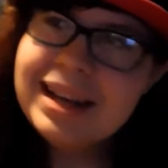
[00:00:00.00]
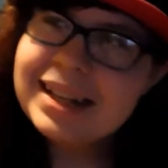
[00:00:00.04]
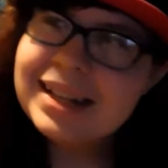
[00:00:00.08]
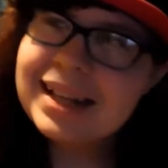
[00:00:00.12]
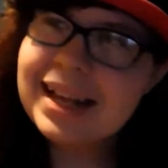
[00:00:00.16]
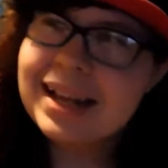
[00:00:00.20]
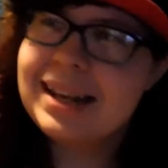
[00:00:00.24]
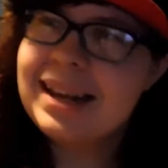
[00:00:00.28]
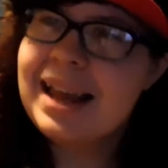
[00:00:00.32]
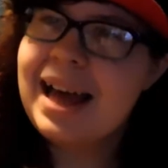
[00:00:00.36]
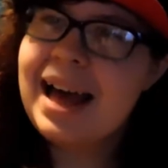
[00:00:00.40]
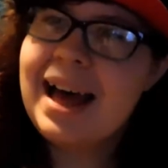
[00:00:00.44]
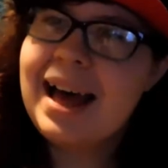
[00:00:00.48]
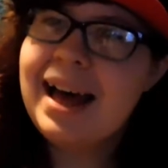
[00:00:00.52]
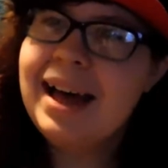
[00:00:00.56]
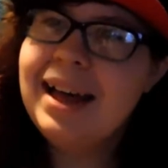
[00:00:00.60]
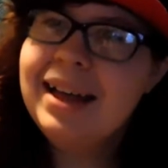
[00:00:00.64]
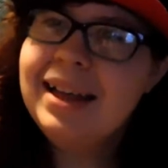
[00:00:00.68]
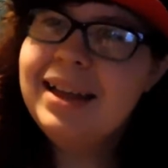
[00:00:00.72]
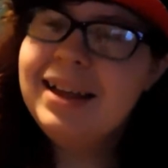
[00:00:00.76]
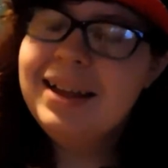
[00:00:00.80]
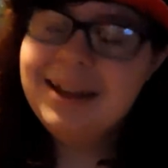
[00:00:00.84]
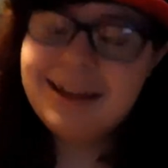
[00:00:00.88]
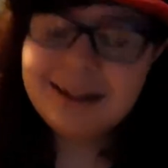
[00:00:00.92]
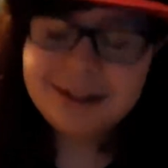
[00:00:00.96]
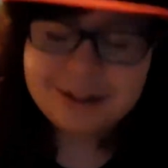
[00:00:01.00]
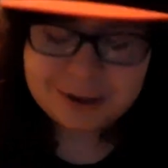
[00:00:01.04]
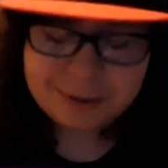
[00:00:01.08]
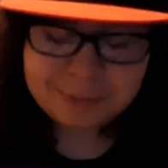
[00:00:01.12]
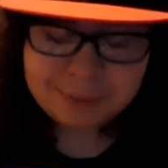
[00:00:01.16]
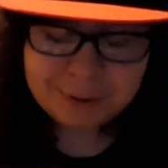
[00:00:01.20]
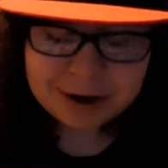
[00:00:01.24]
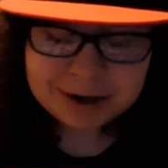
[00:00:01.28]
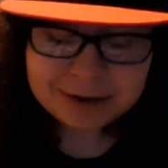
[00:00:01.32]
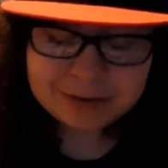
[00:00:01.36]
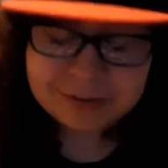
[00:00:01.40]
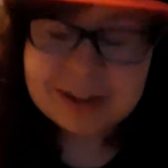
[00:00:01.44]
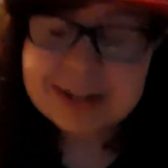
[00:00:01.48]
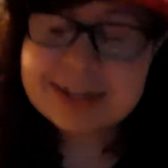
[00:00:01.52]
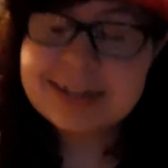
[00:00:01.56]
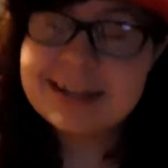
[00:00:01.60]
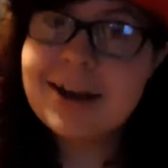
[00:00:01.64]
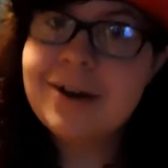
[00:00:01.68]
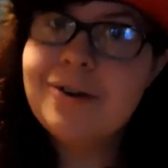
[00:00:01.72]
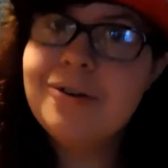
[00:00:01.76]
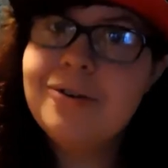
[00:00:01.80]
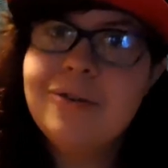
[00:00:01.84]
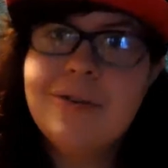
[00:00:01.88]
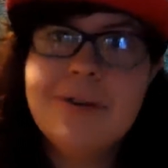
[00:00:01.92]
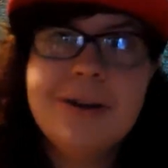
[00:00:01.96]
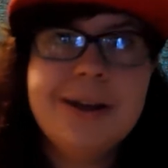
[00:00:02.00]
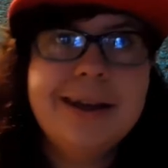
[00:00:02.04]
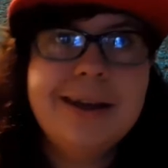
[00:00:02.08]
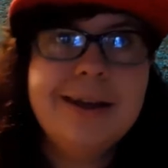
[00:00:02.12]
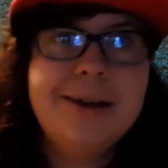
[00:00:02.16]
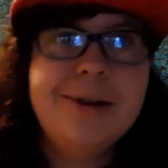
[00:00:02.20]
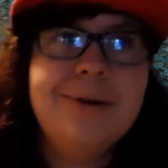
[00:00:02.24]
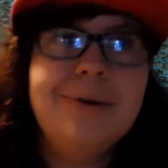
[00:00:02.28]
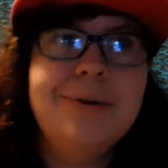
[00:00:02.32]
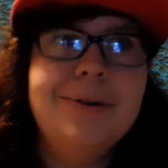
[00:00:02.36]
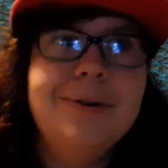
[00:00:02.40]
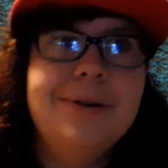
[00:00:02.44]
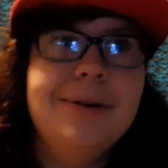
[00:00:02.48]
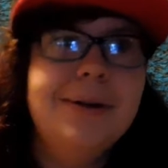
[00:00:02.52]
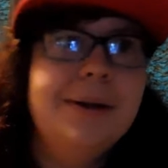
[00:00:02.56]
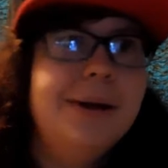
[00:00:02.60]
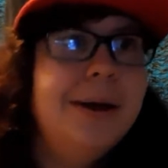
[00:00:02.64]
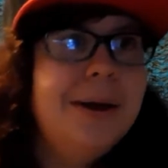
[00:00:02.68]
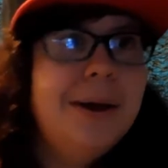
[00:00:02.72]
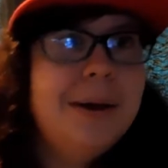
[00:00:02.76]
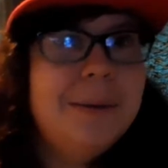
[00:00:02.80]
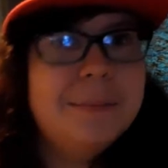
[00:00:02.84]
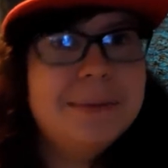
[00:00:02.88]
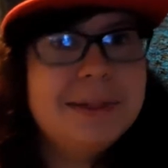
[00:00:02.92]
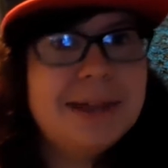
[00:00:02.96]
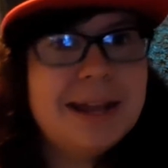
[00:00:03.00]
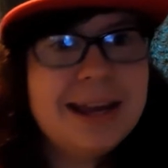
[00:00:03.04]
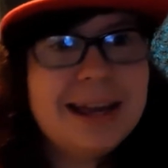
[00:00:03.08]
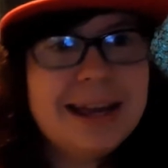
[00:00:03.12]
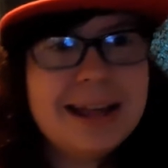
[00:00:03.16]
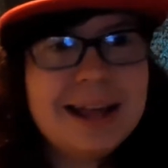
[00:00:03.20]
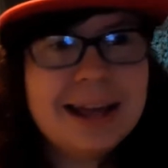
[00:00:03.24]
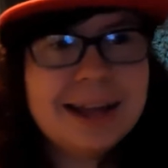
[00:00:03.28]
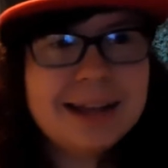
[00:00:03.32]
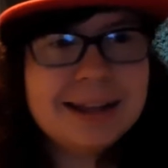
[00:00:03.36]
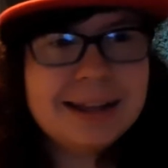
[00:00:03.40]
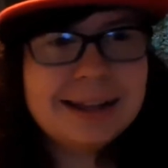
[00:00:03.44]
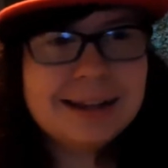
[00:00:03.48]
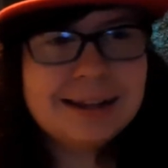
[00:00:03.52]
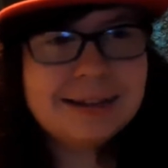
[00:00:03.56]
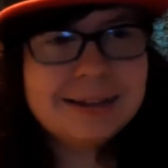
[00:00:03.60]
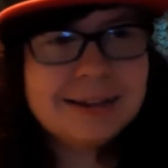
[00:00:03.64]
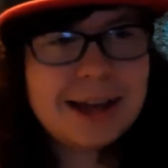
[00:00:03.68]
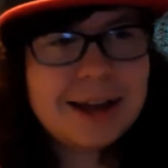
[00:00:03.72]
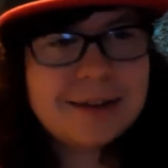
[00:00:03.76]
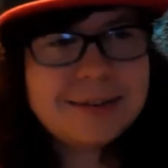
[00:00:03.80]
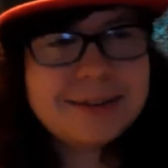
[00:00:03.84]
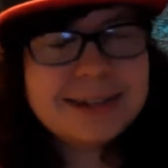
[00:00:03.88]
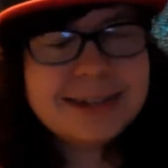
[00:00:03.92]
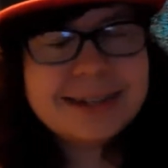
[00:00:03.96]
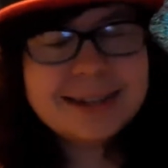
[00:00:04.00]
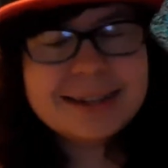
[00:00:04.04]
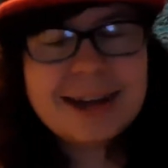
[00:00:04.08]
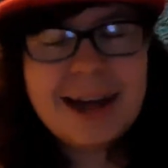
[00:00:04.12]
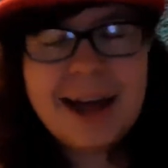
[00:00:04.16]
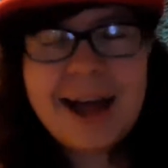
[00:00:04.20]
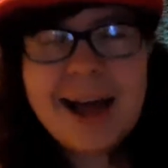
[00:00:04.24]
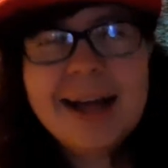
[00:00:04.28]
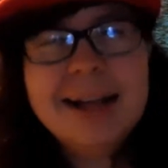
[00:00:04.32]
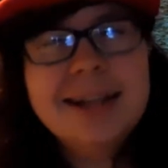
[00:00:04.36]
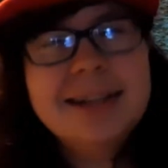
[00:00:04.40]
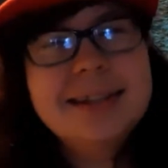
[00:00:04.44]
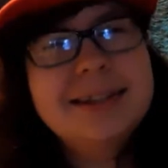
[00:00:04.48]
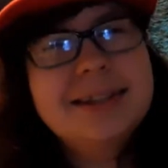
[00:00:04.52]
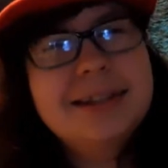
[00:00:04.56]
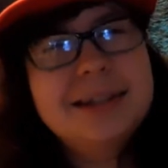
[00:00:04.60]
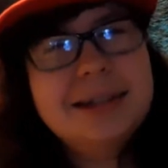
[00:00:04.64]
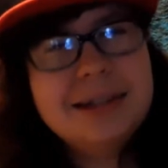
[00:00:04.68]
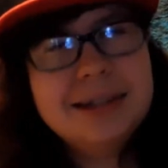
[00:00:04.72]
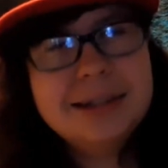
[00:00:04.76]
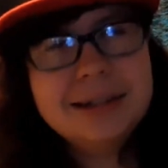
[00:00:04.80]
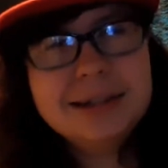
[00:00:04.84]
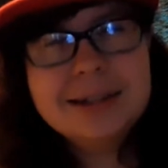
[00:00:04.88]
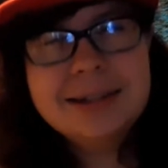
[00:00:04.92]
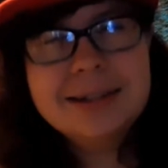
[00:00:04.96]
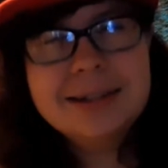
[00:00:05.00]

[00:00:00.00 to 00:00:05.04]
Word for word: Like nah, there are parts where they sound really cool, but they get like have to eat algae.